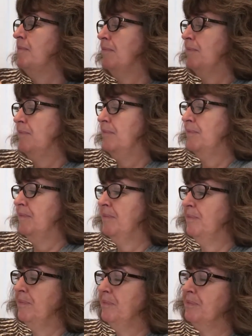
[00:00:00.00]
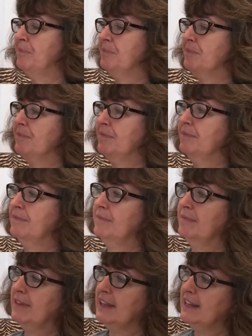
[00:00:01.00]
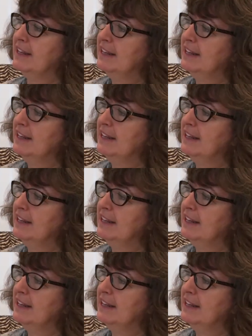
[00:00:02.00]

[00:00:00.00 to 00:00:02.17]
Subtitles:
(silence)